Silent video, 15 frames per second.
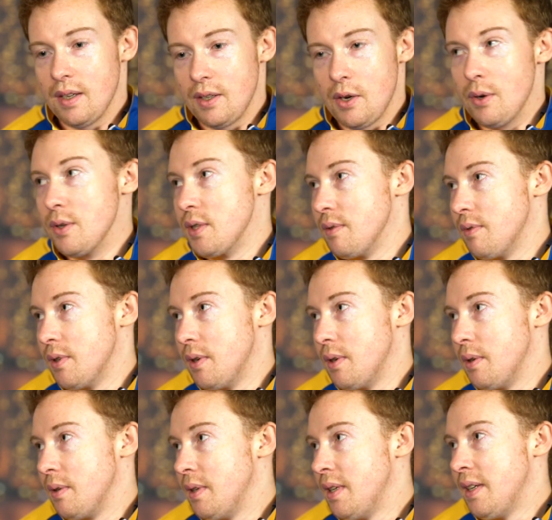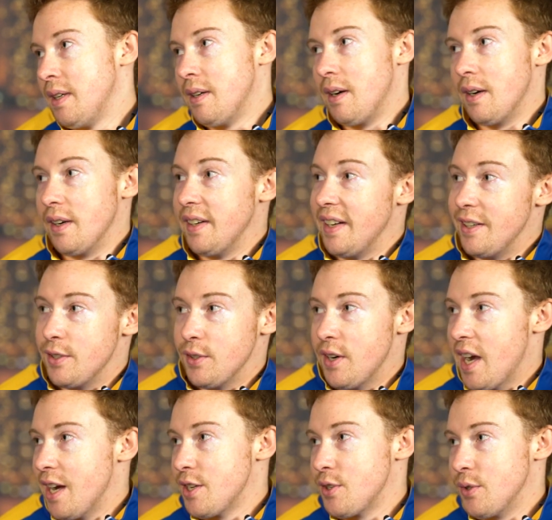Kosovo on an
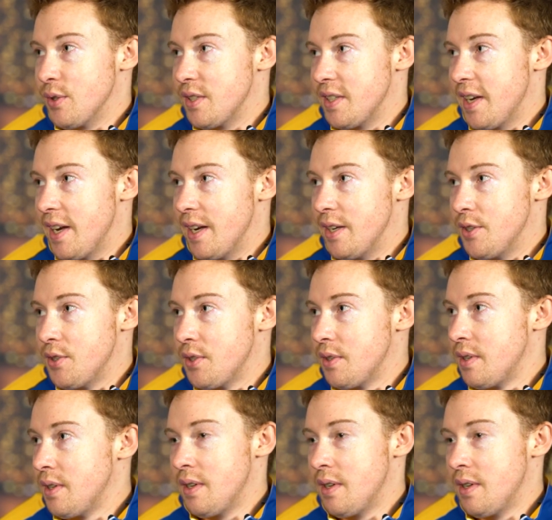international stage